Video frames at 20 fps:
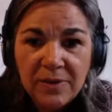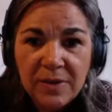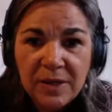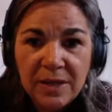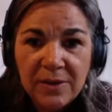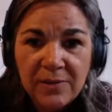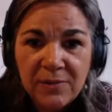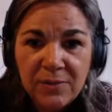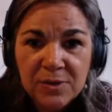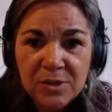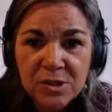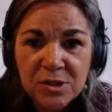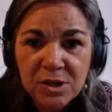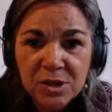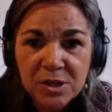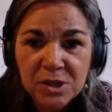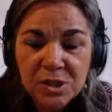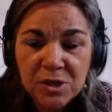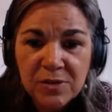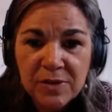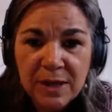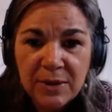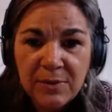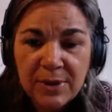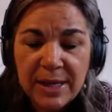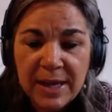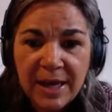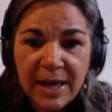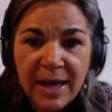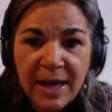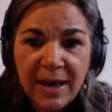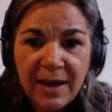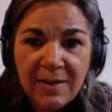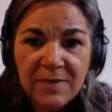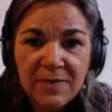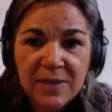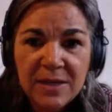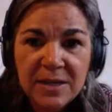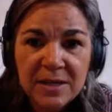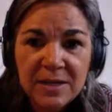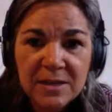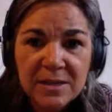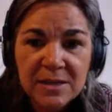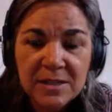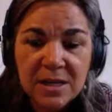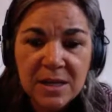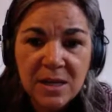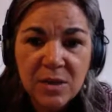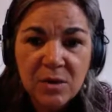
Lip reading: The infrastructure that we have that is